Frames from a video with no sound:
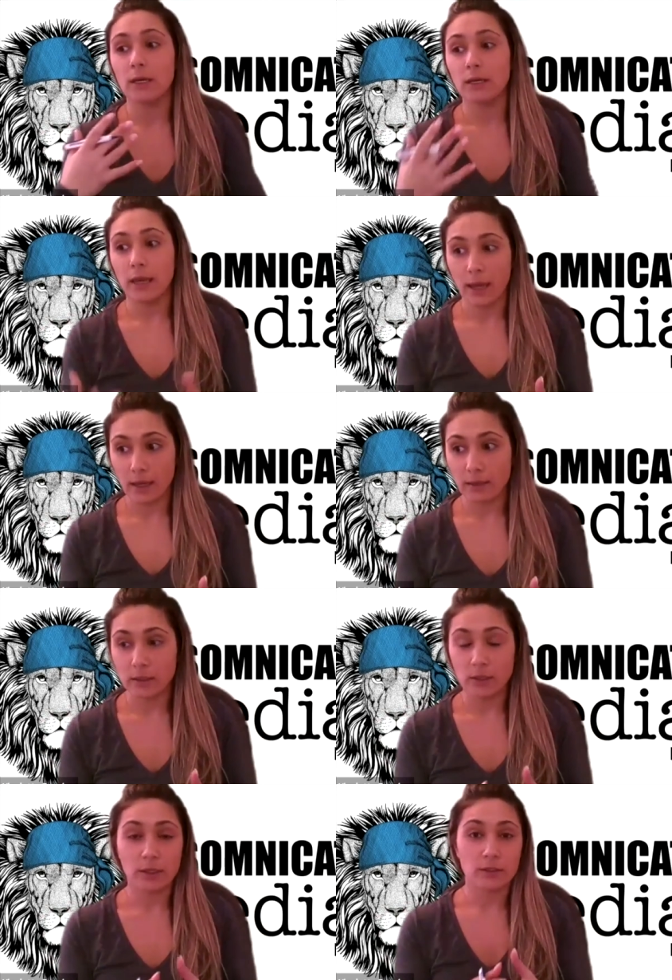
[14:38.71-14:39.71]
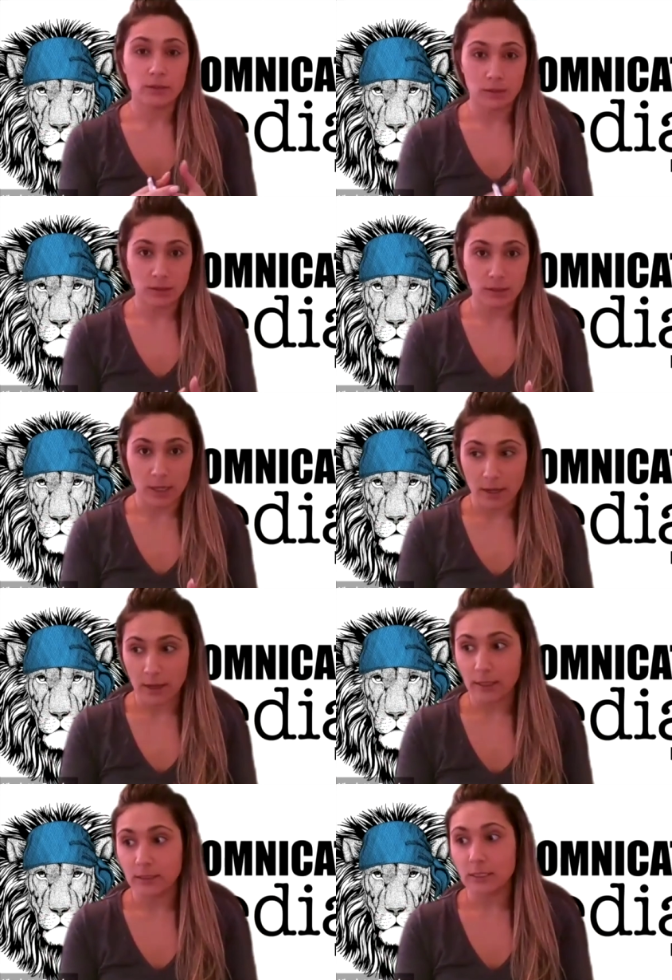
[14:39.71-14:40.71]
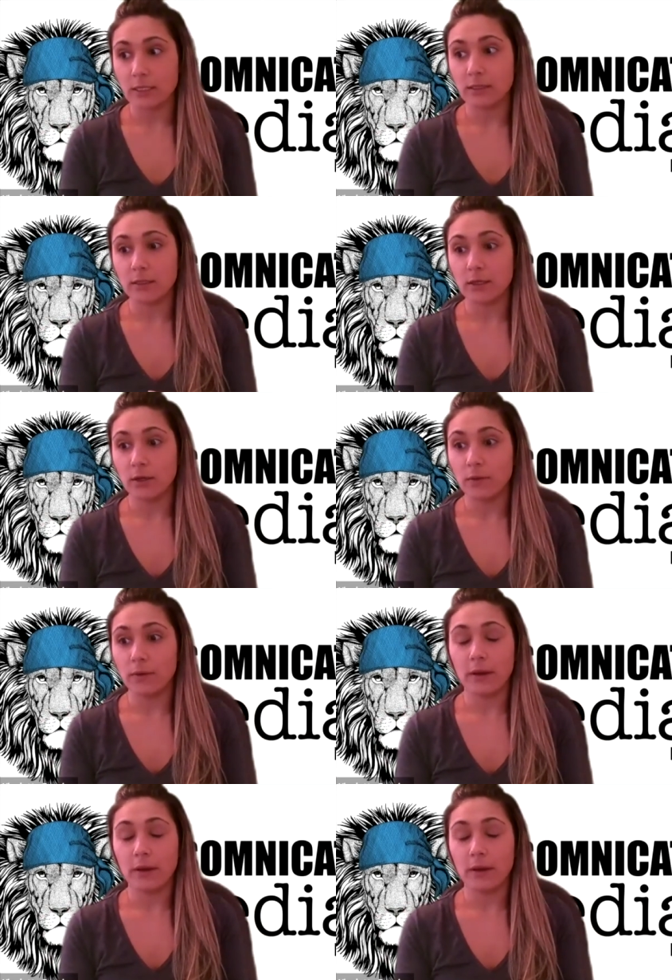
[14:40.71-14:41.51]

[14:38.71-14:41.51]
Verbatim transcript: scan and its designs and you know